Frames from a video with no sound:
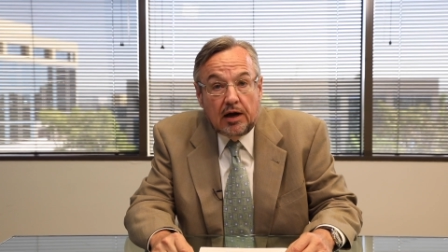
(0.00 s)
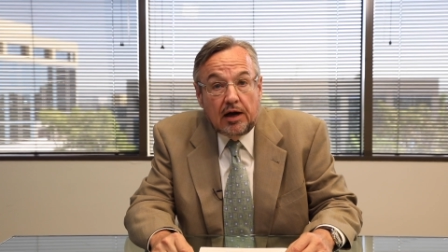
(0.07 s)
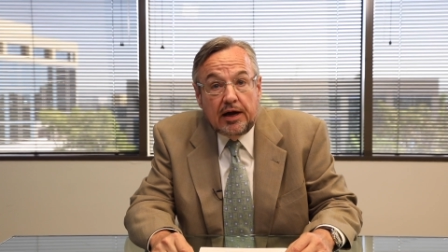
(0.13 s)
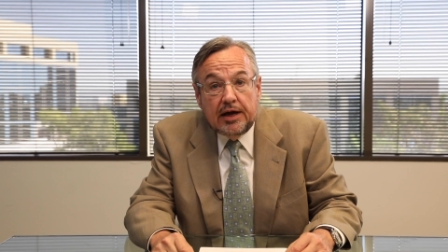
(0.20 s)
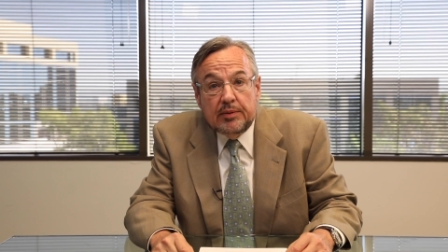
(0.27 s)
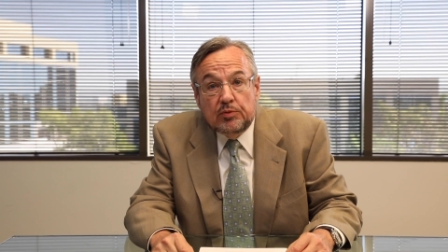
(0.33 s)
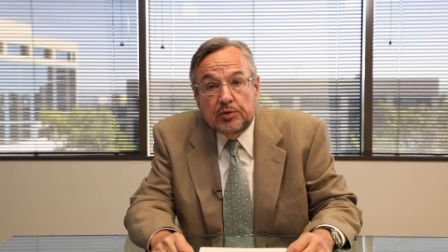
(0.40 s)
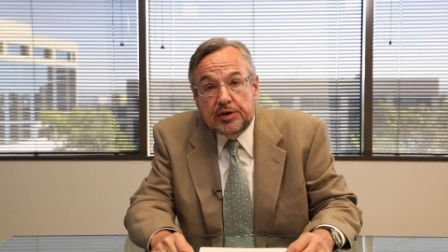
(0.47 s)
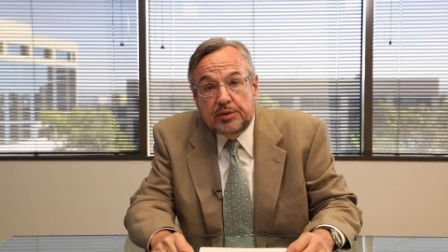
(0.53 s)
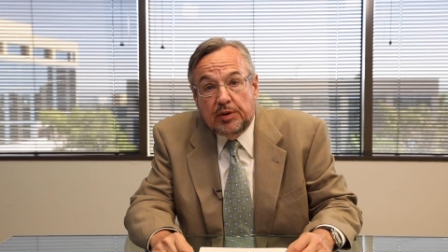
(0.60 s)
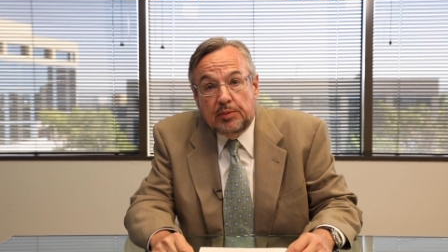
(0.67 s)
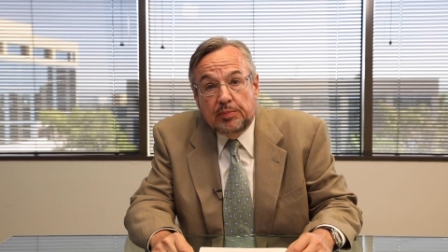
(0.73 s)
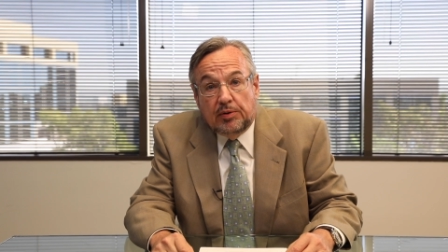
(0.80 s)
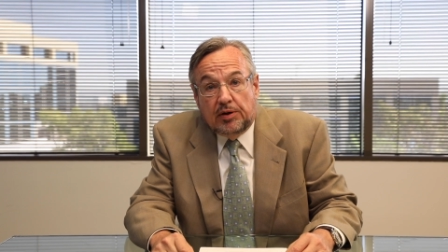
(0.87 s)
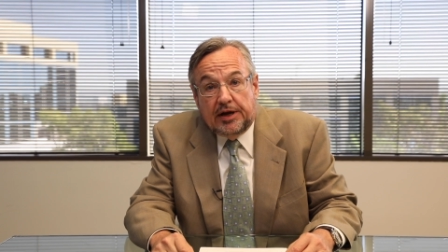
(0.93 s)
I am William
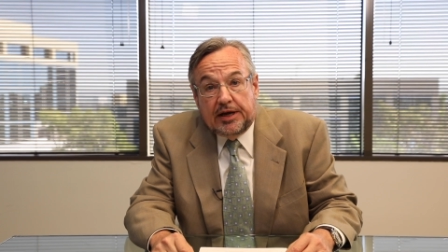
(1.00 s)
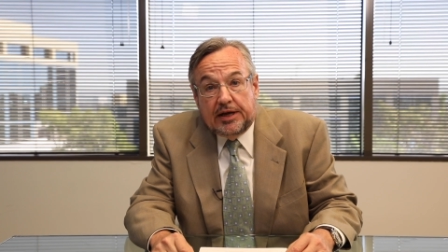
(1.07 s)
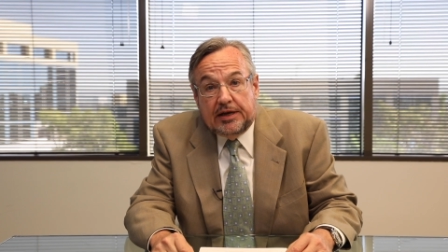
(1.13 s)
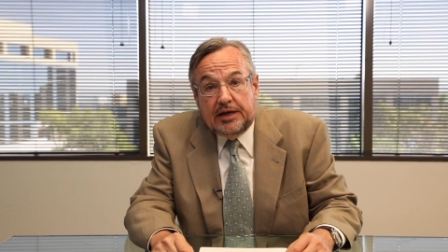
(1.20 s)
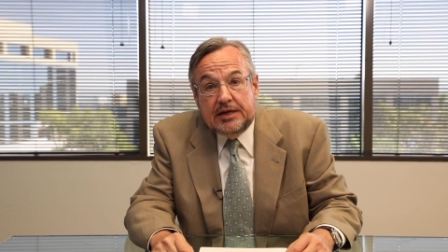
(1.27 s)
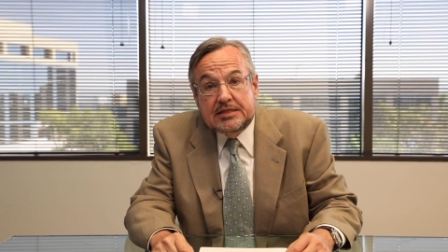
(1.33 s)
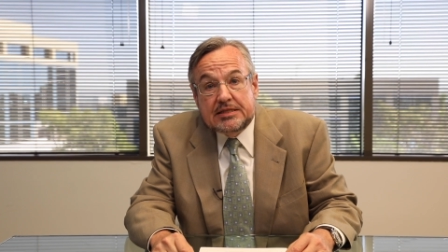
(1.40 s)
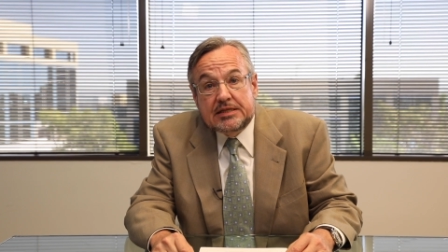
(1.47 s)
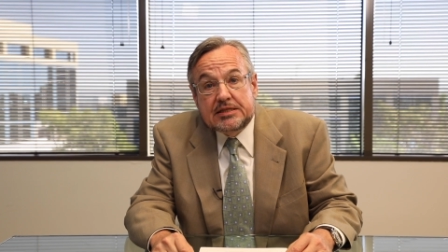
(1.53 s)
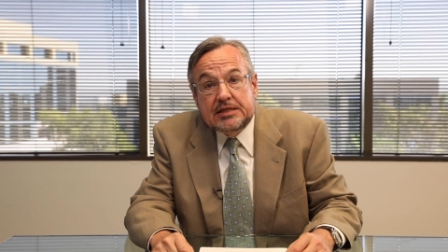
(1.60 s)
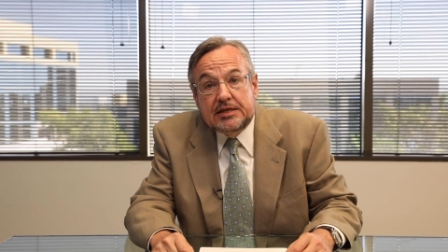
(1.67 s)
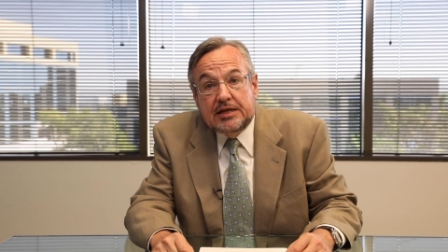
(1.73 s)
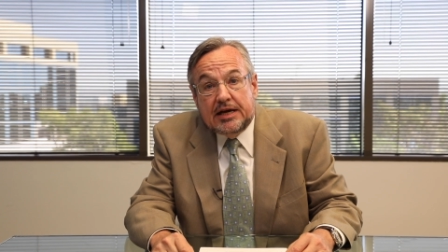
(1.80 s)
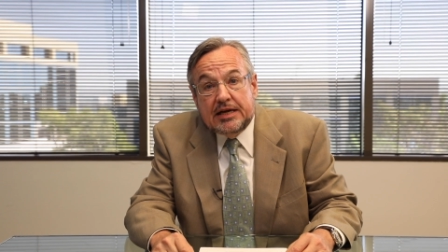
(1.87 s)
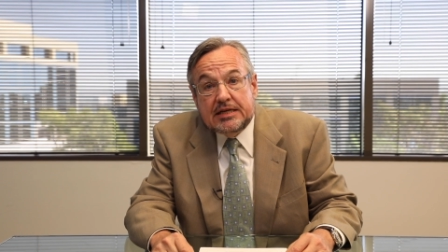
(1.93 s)
O'Brien, and since
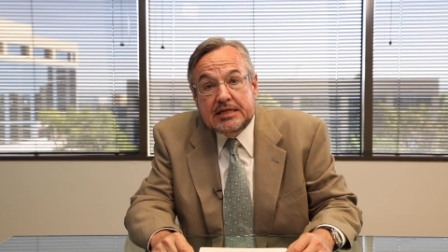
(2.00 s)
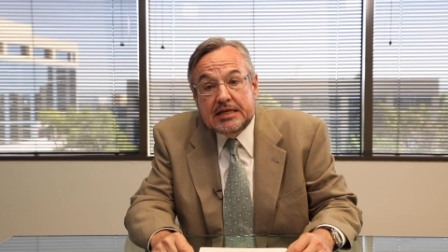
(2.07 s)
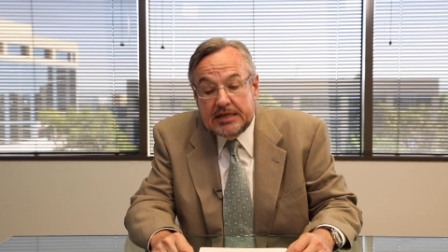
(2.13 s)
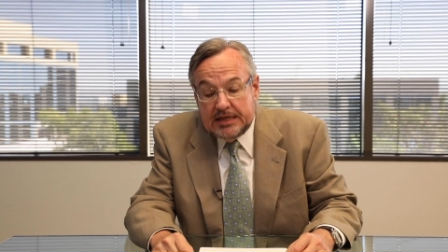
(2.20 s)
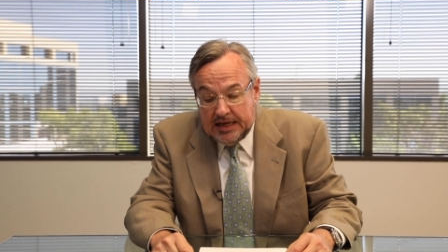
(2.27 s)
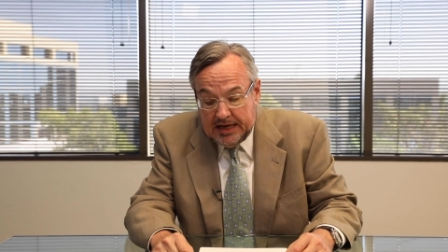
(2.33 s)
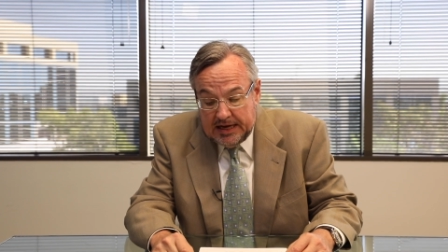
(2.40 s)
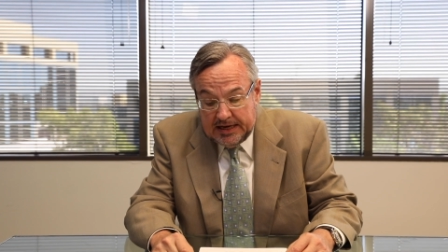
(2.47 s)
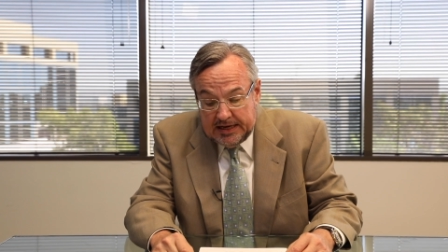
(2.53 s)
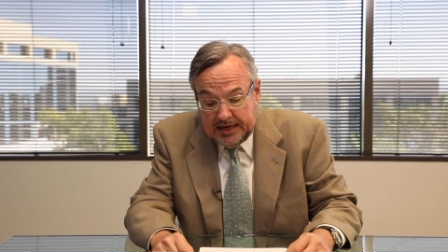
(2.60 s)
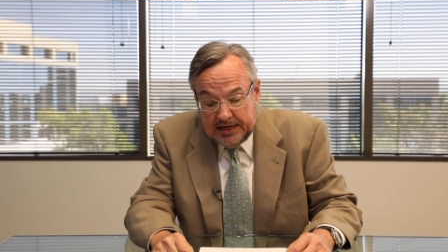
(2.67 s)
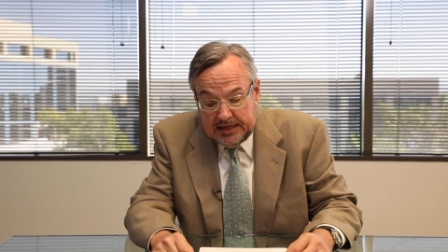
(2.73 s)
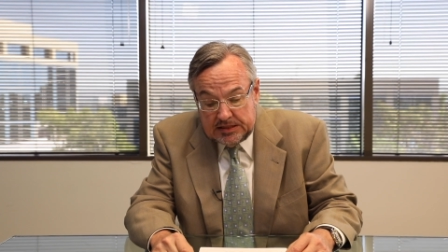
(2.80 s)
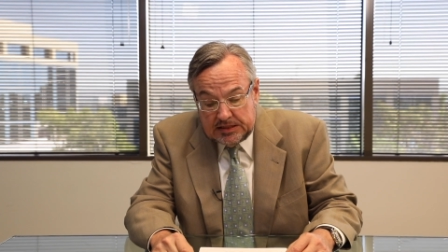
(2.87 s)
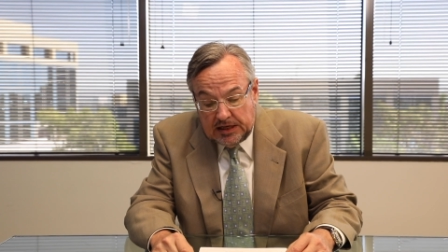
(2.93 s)
the
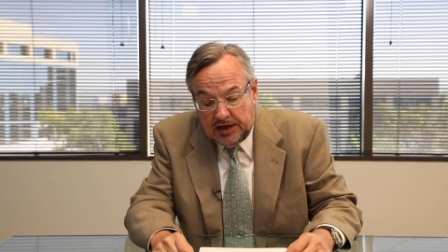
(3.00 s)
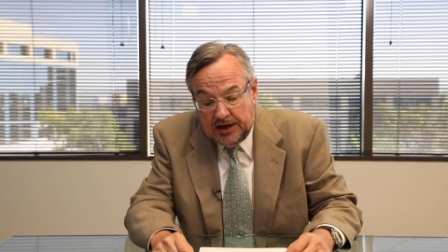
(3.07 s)
1980s,